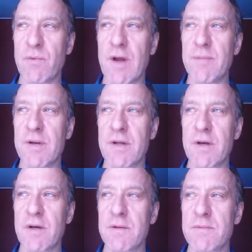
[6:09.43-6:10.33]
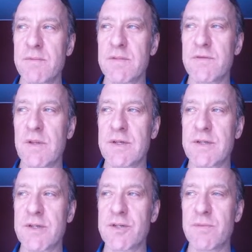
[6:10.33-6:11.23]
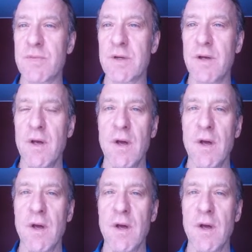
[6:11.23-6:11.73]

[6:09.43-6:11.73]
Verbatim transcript: rampant in our civilization, but